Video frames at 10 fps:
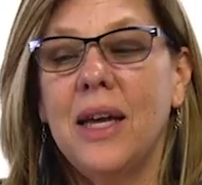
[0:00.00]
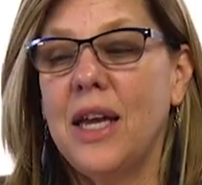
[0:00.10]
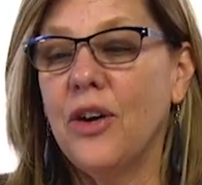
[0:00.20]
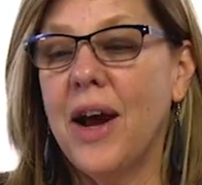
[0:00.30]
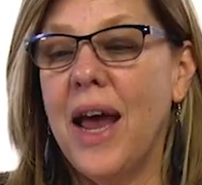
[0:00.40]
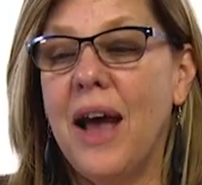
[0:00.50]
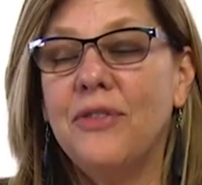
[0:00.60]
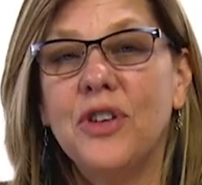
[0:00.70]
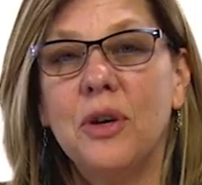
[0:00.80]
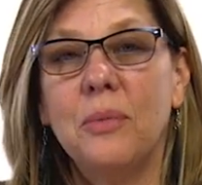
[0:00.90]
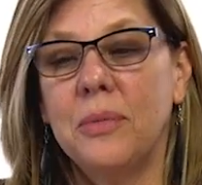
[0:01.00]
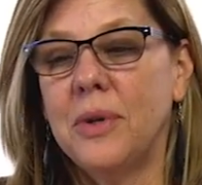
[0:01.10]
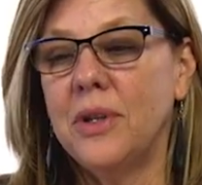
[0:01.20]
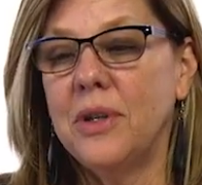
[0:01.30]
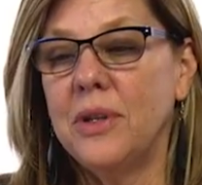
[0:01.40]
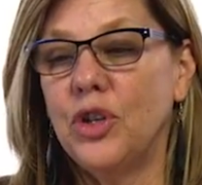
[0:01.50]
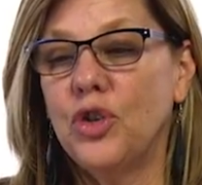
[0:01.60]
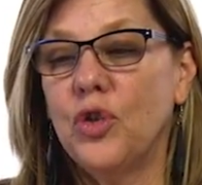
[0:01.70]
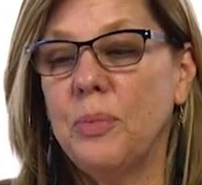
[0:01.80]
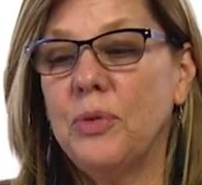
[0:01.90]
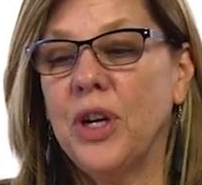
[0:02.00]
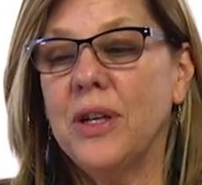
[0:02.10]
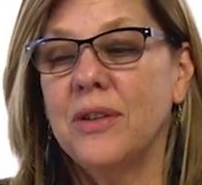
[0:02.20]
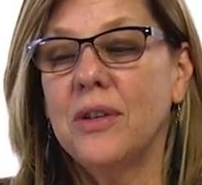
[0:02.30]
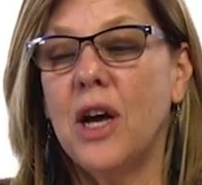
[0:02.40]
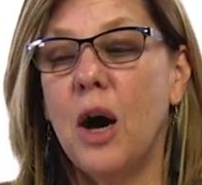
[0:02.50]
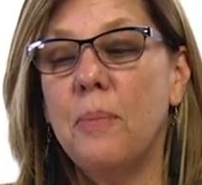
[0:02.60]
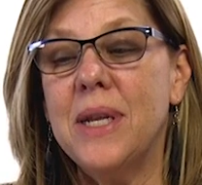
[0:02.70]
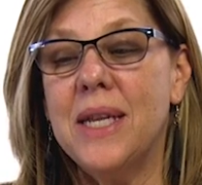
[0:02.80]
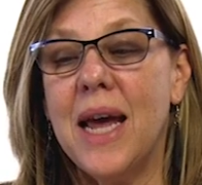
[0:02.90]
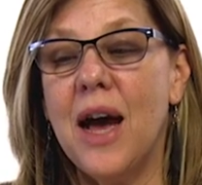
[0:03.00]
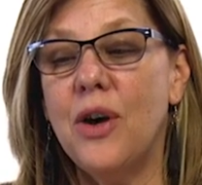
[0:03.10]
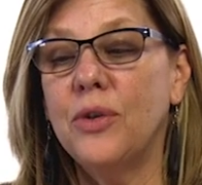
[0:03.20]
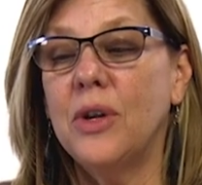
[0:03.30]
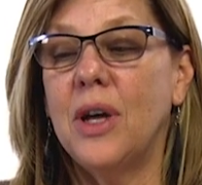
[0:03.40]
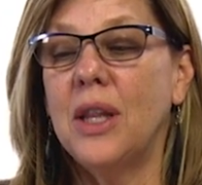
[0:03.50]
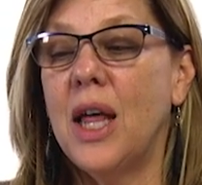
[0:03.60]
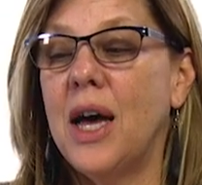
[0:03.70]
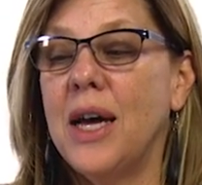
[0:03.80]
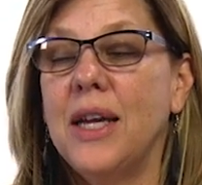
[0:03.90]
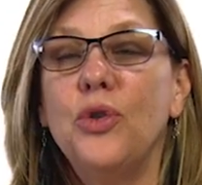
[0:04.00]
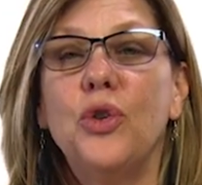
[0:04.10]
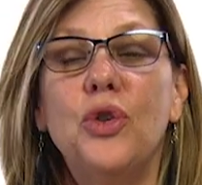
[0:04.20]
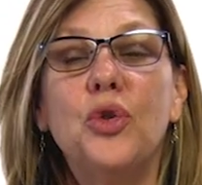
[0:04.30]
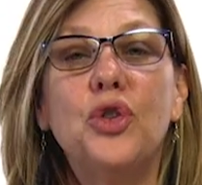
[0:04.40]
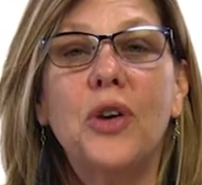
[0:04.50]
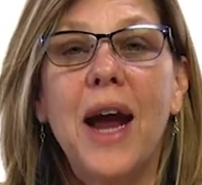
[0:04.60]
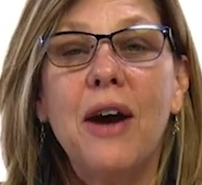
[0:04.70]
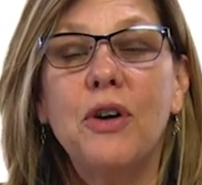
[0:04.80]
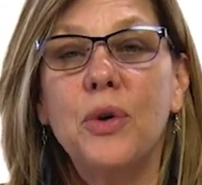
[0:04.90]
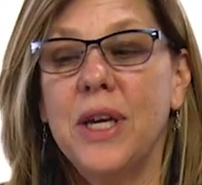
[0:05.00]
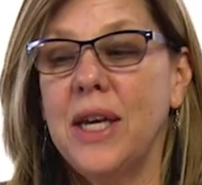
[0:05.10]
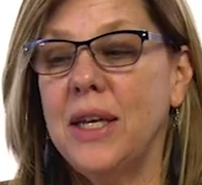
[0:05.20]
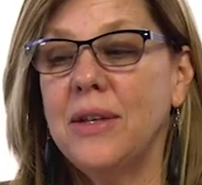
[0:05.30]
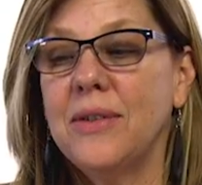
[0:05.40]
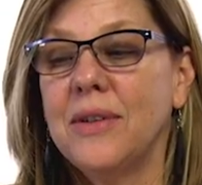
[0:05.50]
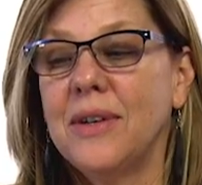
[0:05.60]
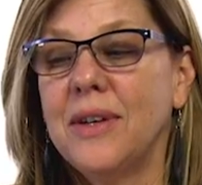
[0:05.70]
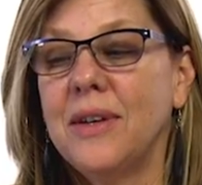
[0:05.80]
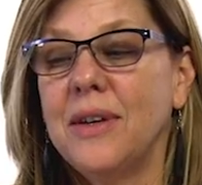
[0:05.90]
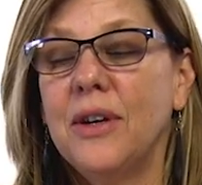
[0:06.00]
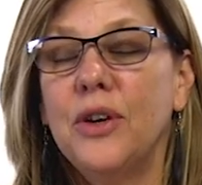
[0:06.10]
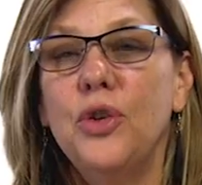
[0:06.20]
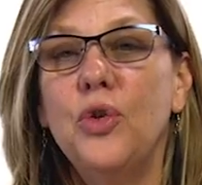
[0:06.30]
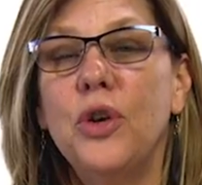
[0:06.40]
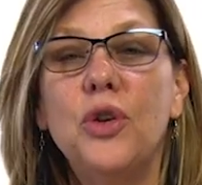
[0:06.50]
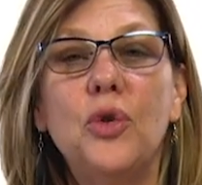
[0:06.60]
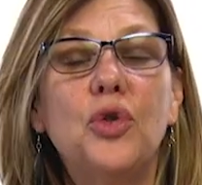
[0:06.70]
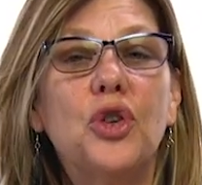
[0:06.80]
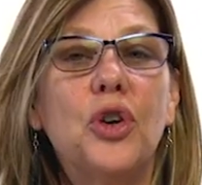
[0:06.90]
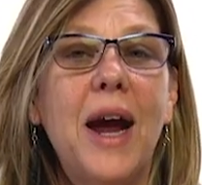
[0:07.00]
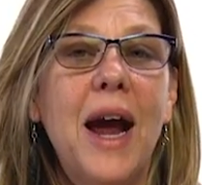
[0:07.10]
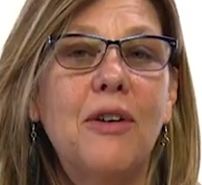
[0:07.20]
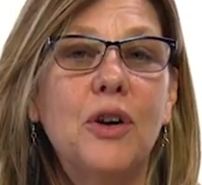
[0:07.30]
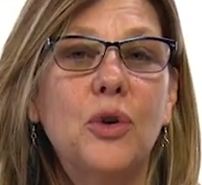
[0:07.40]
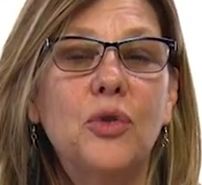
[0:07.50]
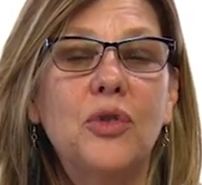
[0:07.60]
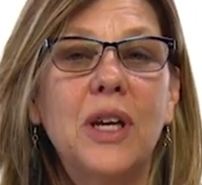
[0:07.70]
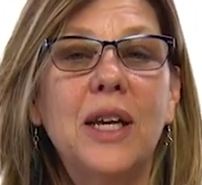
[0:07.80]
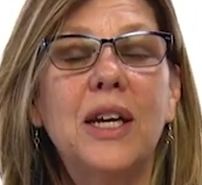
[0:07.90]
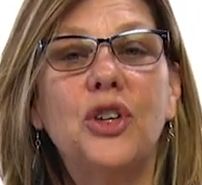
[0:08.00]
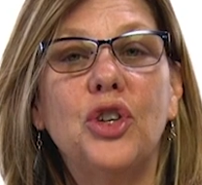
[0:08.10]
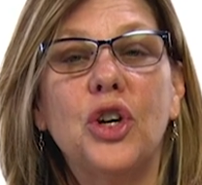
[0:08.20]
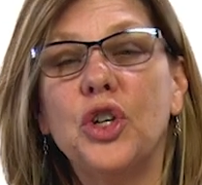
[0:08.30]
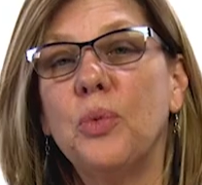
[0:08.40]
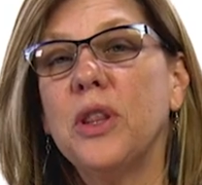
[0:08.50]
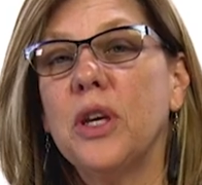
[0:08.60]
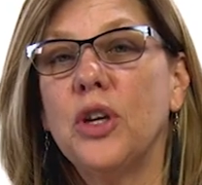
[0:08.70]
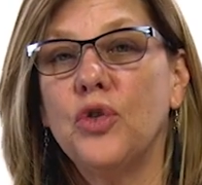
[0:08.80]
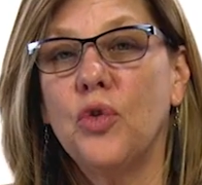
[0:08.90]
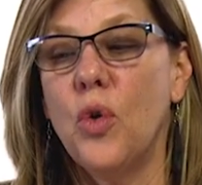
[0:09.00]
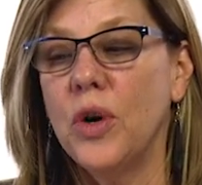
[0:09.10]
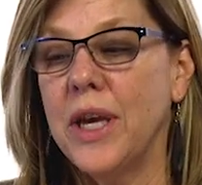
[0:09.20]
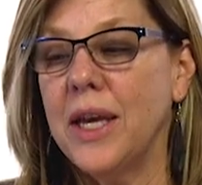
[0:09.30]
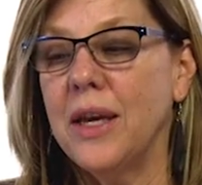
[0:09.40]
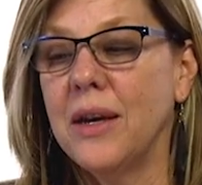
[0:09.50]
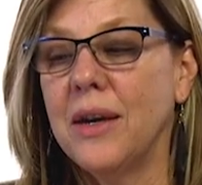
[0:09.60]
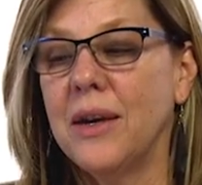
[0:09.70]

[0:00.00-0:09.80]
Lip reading: Here I have some descriptions, up and down, align. You can use your arrow keys. You can use your arrows in conjunction with the control key.